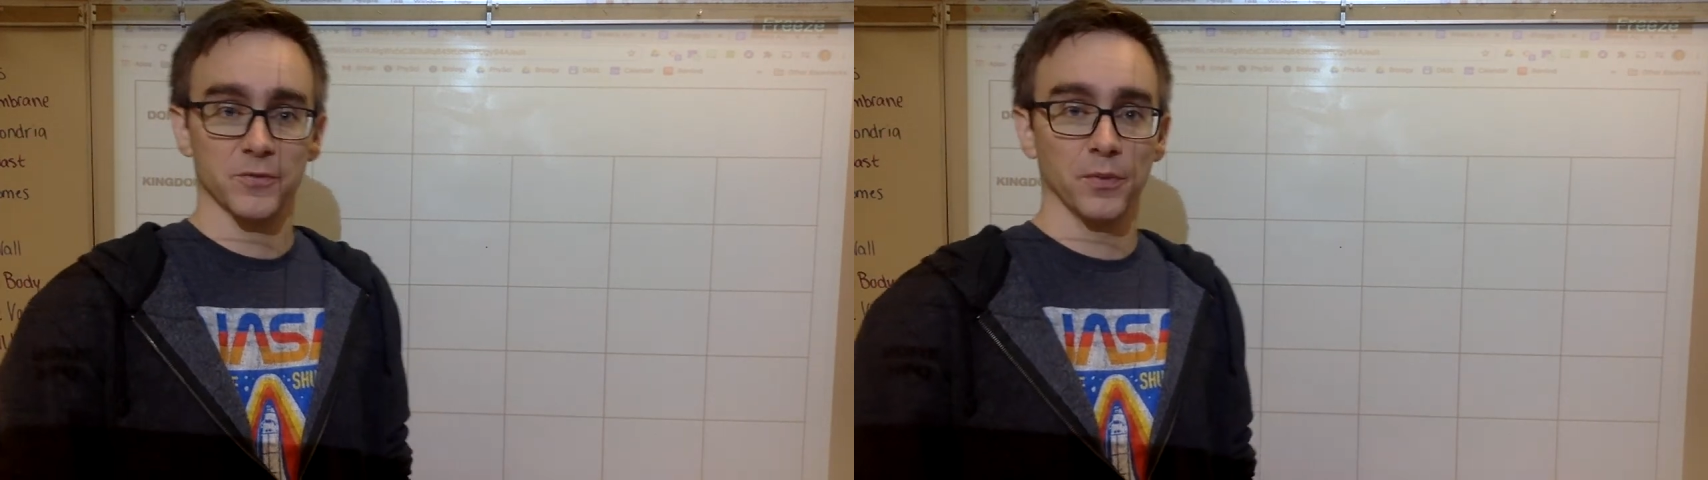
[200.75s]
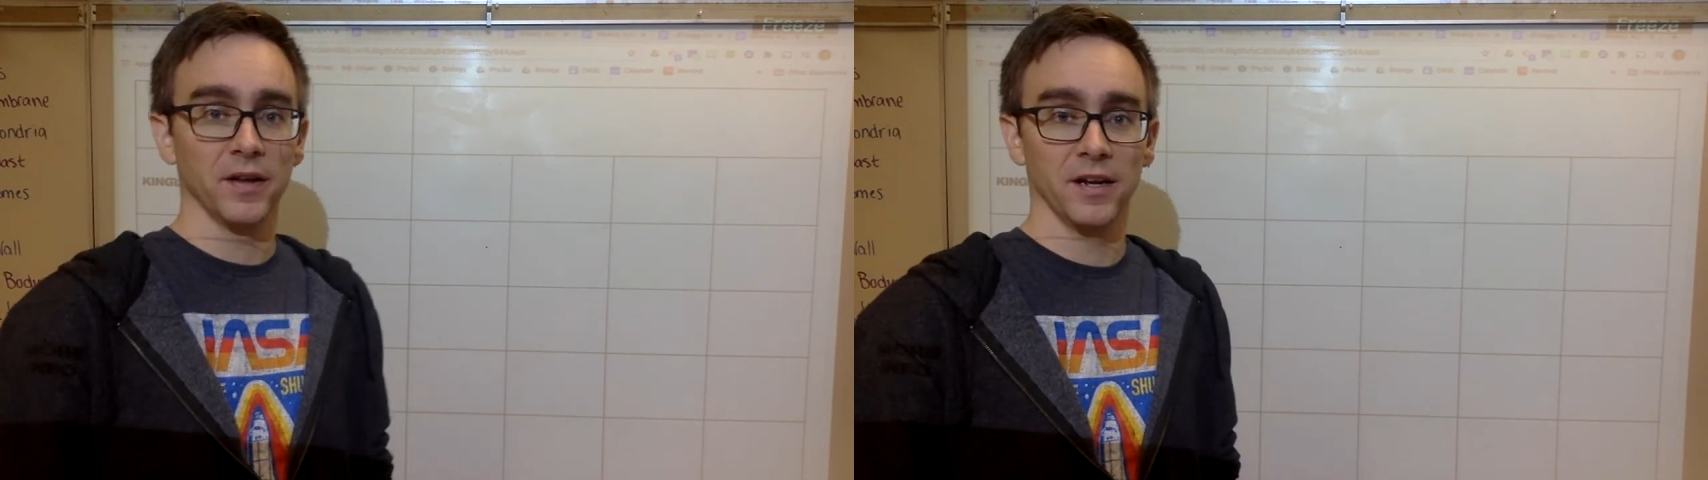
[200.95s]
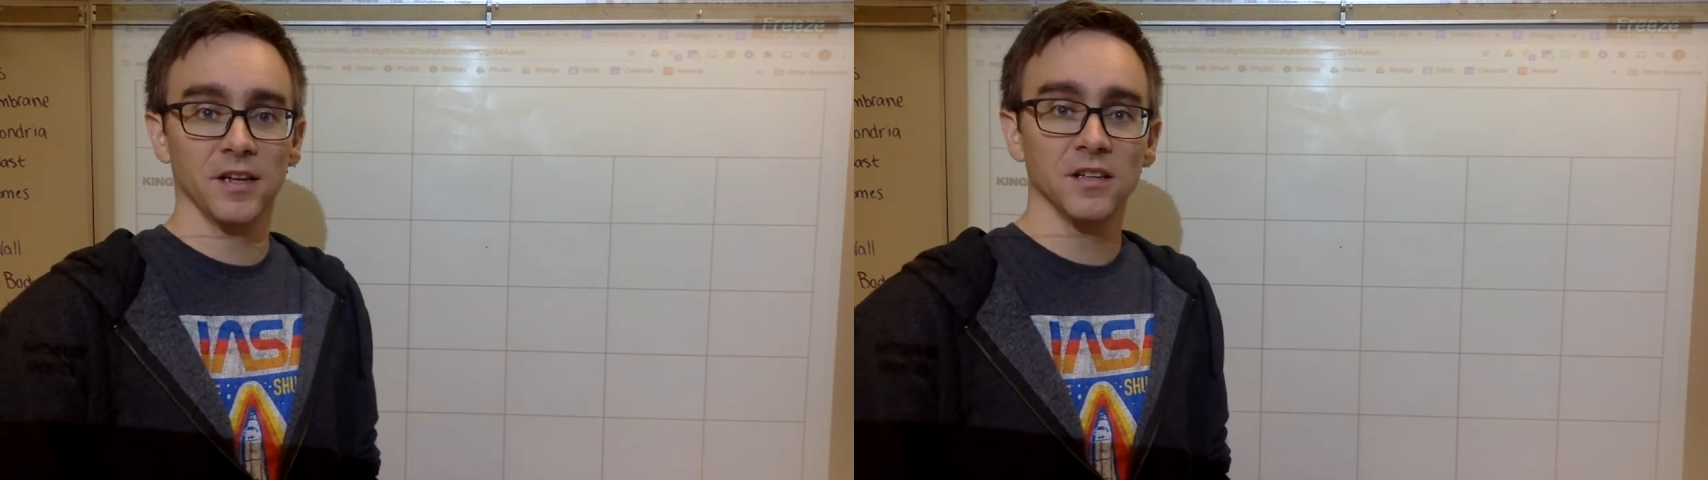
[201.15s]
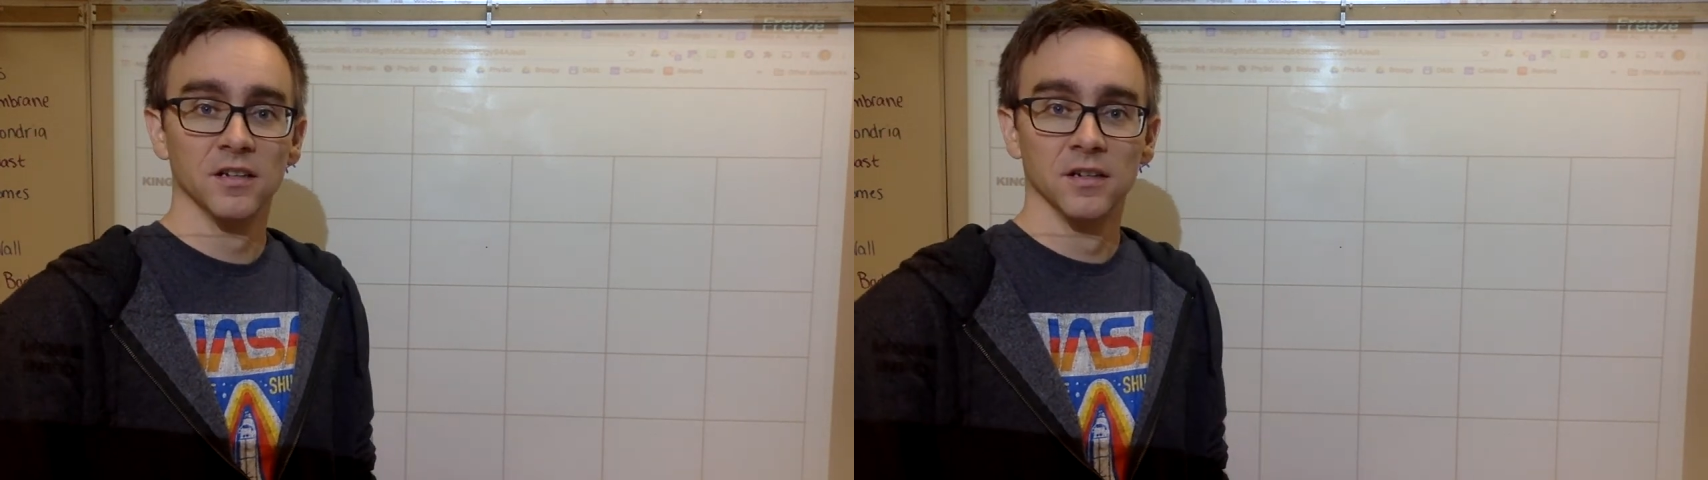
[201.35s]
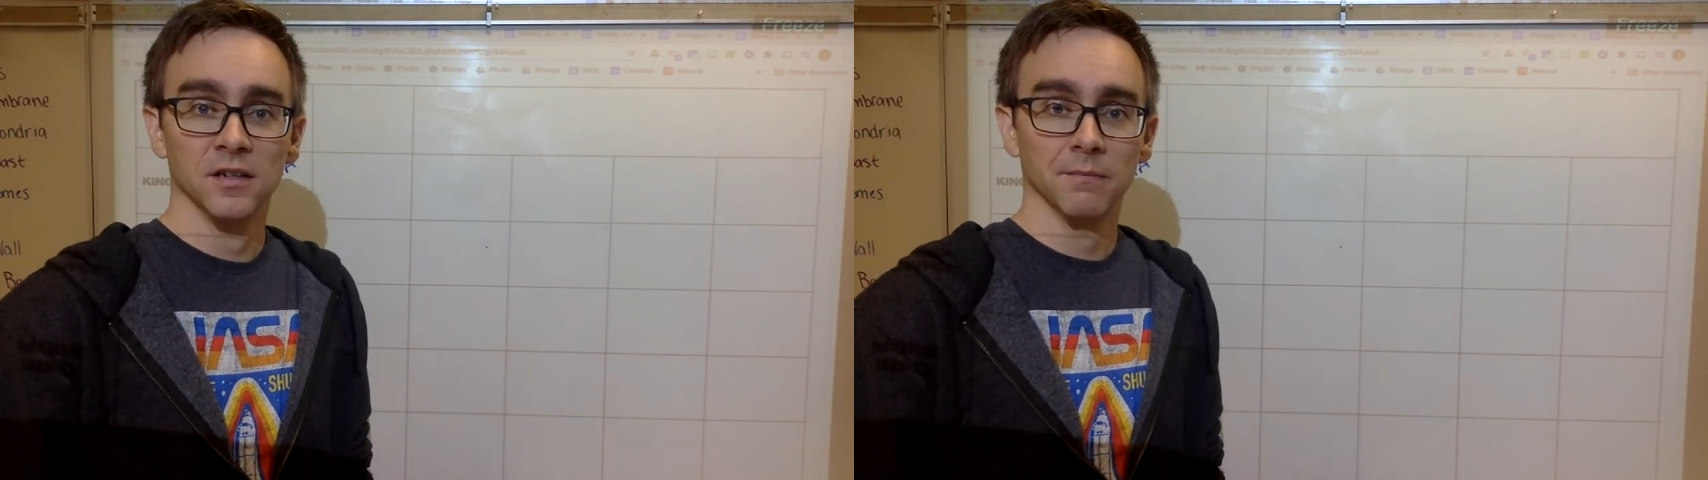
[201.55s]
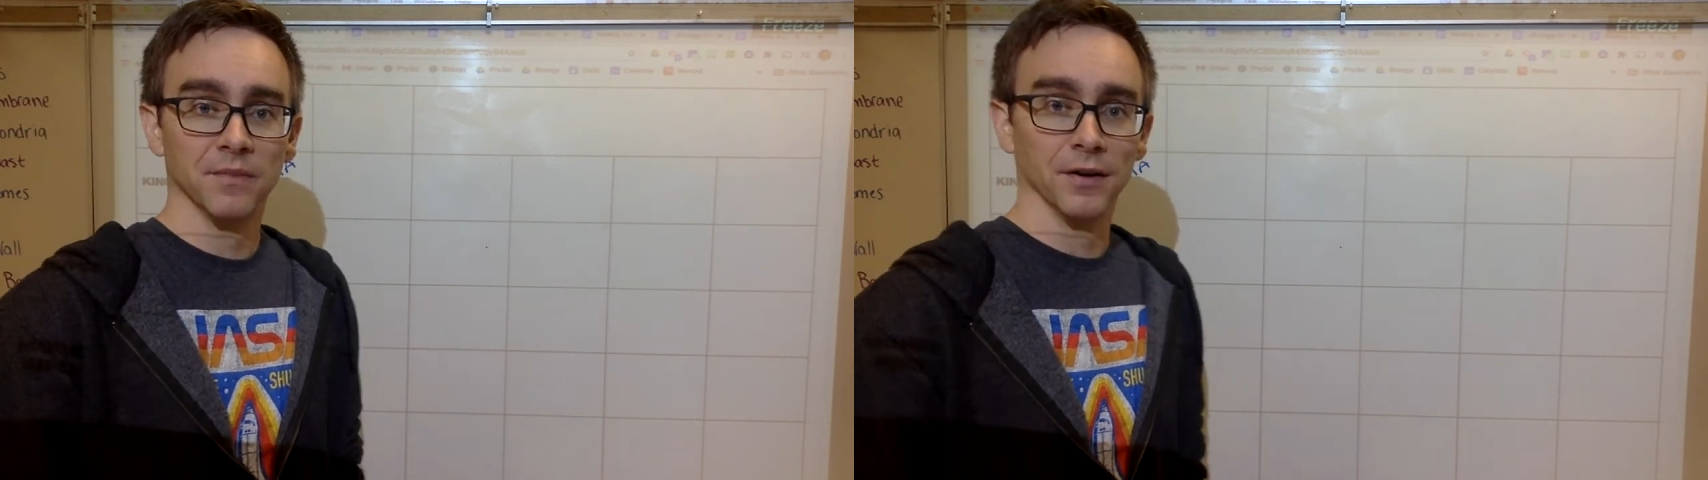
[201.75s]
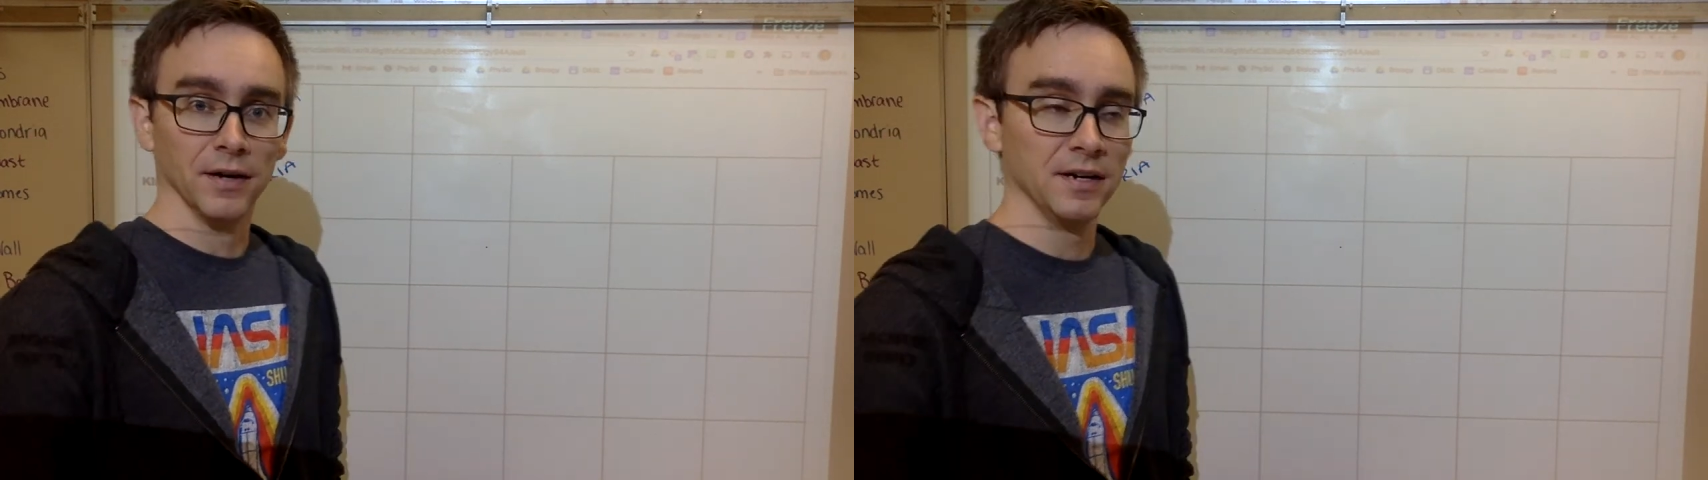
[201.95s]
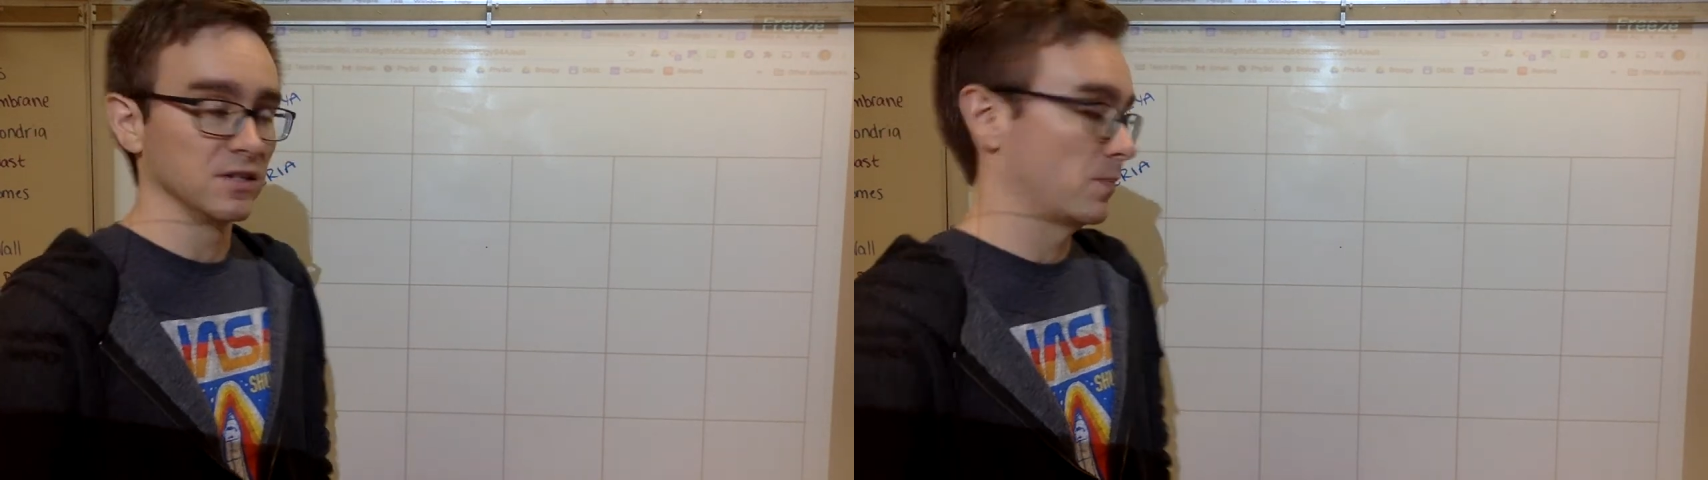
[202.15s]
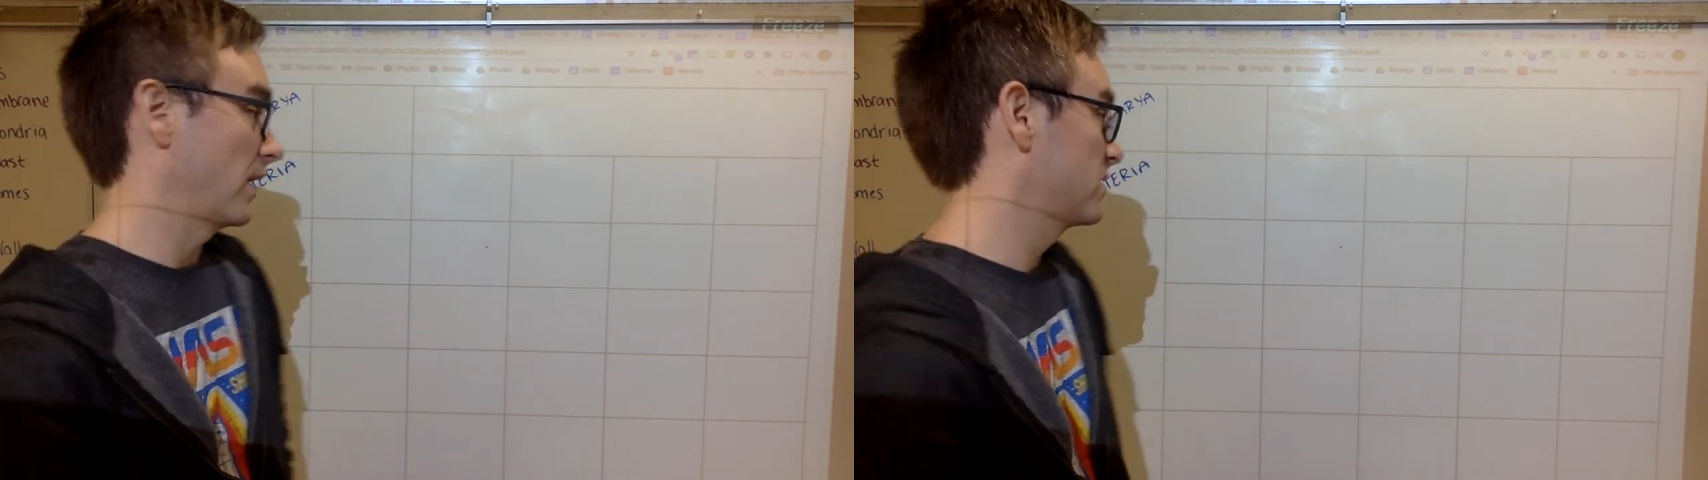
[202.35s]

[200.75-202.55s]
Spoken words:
this planet. All right, is